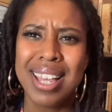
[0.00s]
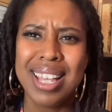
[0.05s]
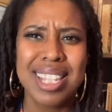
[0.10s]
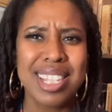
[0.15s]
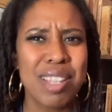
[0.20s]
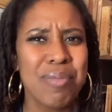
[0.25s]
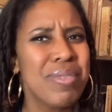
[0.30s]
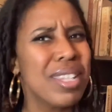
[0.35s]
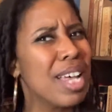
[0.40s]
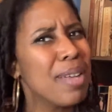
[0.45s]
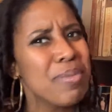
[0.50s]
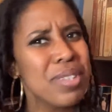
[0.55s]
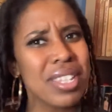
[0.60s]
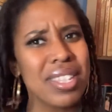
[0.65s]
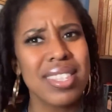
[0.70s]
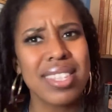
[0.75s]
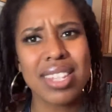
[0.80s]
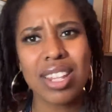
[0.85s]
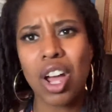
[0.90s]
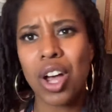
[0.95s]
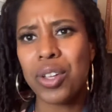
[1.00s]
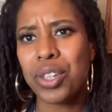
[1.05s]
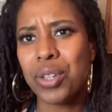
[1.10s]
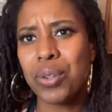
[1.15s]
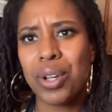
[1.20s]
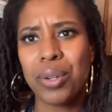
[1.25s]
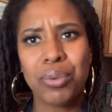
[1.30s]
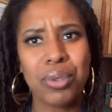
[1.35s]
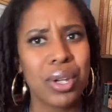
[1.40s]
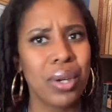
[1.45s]
sometimes you
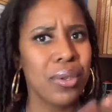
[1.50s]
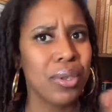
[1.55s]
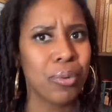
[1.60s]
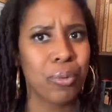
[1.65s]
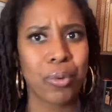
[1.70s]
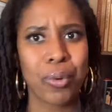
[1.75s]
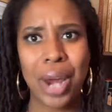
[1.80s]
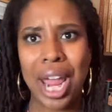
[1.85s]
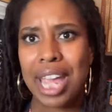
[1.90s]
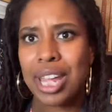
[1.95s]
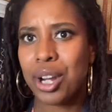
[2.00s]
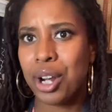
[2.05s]
don't know the right